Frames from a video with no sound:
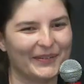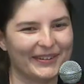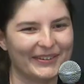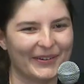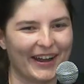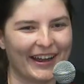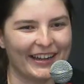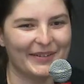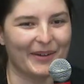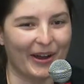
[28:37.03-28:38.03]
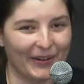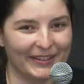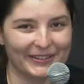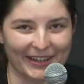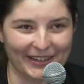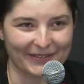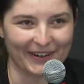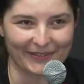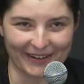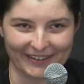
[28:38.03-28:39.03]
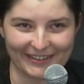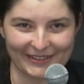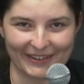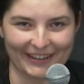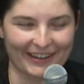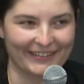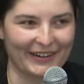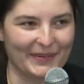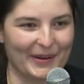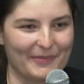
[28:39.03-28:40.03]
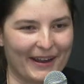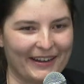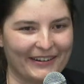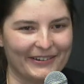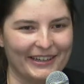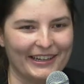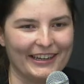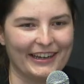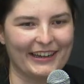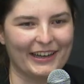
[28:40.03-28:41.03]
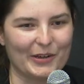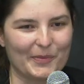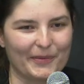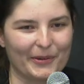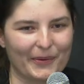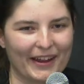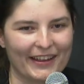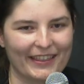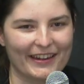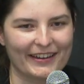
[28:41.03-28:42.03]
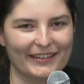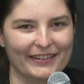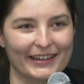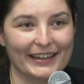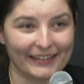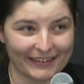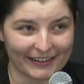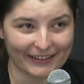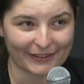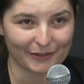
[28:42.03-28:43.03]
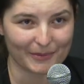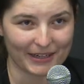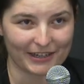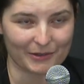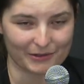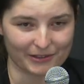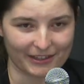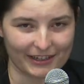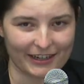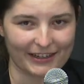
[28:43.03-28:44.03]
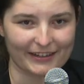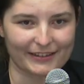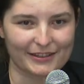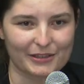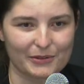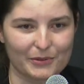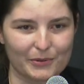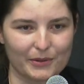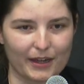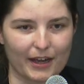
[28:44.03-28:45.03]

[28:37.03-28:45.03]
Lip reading: So I am always trying to find ways to do it, like I said in my bio. The way that is easiest for me usually is to